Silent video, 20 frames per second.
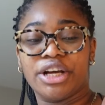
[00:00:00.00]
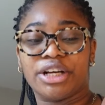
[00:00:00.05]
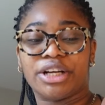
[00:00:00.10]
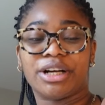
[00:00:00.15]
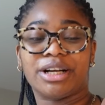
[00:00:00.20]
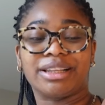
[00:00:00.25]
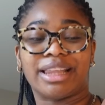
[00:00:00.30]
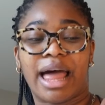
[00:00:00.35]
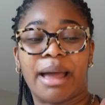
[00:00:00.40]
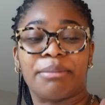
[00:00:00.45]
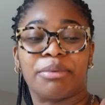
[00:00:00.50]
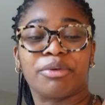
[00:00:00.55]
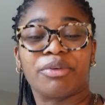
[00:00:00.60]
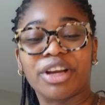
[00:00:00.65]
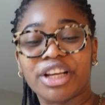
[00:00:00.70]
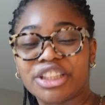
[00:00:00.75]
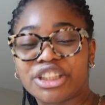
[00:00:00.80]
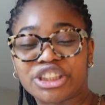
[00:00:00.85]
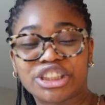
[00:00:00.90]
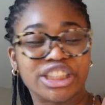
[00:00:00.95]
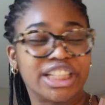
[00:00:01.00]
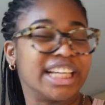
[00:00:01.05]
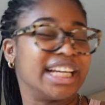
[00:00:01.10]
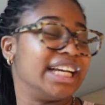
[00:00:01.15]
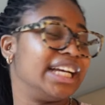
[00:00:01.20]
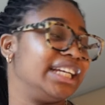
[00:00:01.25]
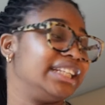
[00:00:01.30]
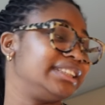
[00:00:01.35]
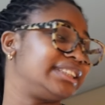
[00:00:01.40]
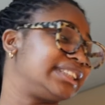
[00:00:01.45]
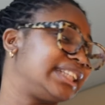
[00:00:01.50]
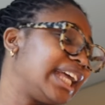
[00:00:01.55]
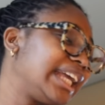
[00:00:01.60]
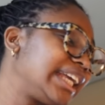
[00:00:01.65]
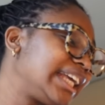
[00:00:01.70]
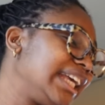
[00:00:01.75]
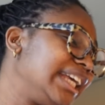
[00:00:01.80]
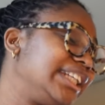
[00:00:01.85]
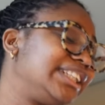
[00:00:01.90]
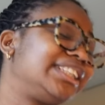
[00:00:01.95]
collaborations.
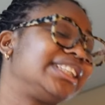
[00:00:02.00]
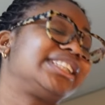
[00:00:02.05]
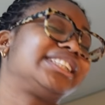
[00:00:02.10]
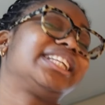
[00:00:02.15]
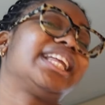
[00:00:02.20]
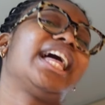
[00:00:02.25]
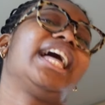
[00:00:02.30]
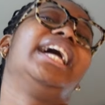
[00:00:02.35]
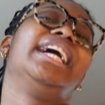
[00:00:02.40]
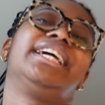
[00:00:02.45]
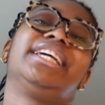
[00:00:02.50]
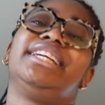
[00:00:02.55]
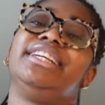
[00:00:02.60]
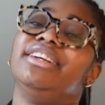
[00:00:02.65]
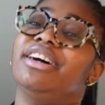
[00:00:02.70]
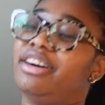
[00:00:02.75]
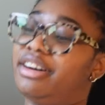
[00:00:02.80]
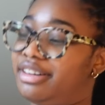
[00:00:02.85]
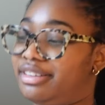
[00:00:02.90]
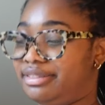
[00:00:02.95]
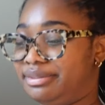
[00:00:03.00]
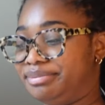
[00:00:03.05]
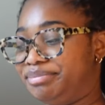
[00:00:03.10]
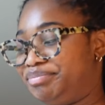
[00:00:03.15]
Like, it's just like, y'all,